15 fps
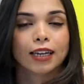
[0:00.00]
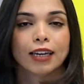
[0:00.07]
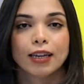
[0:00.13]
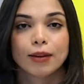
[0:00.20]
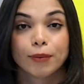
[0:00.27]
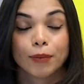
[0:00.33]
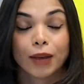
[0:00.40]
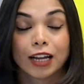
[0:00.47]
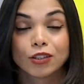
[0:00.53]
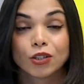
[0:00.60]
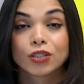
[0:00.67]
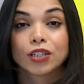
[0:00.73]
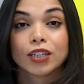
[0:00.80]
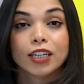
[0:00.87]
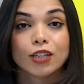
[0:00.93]

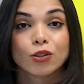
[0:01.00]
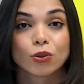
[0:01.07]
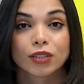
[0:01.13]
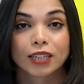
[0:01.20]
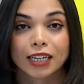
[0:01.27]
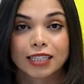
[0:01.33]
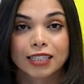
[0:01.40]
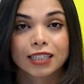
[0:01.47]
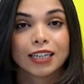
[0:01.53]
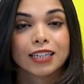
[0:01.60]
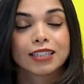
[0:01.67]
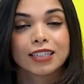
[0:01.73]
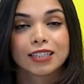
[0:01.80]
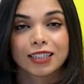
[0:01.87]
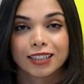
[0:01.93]
mandatory to
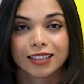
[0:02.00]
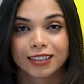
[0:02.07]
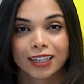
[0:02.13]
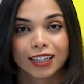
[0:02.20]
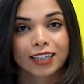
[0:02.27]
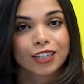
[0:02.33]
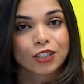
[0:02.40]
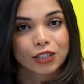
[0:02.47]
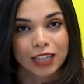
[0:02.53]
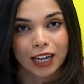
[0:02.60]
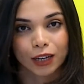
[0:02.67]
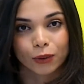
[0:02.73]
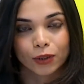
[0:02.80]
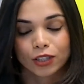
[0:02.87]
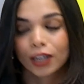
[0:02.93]
translate it in Turkish
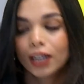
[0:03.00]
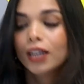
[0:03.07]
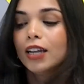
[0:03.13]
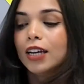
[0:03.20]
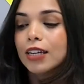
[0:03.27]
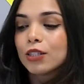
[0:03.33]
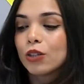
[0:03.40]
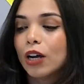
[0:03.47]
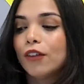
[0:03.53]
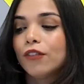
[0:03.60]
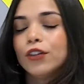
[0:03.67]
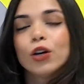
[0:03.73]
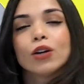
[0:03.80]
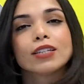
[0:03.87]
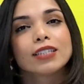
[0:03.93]
language. So
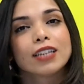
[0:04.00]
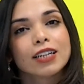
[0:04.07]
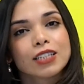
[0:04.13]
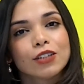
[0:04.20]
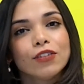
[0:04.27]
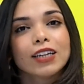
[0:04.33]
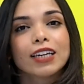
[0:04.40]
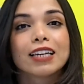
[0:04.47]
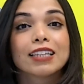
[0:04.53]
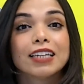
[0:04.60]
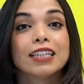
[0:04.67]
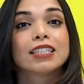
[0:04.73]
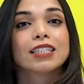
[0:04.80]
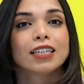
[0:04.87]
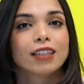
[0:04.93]
if your certificate
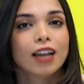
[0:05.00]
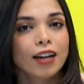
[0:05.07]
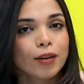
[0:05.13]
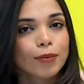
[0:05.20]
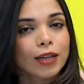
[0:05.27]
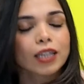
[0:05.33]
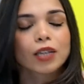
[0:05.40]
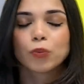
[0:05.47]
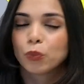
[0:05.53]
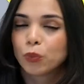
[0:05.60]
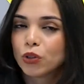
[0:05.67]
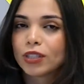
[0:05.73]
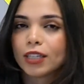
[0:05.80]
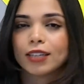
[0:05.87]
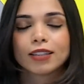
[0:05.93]
is in Arabic,
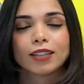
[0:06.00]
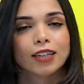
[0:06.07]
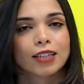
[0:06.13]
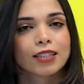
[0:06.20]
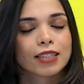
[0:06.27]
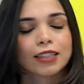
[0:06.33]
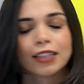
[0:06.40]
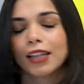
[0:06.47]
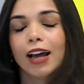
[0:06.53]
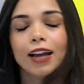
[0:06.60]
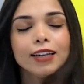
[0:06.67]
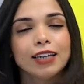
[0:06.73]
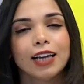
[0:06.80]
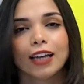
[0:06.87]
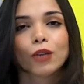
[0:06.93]
put it. It's in
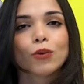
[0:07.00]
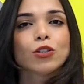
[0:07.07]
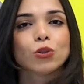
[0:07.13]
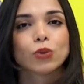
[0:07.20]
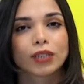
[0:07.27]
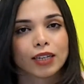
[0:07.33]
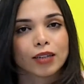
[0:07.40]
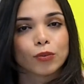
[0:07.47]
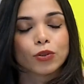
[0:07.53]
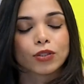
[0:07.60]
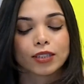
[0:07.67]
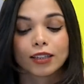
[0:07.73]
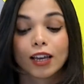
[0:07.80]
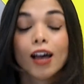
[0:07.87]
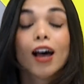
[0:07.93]
any language, you can
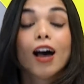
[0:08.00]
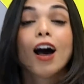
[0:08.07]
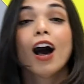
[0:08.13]
put it.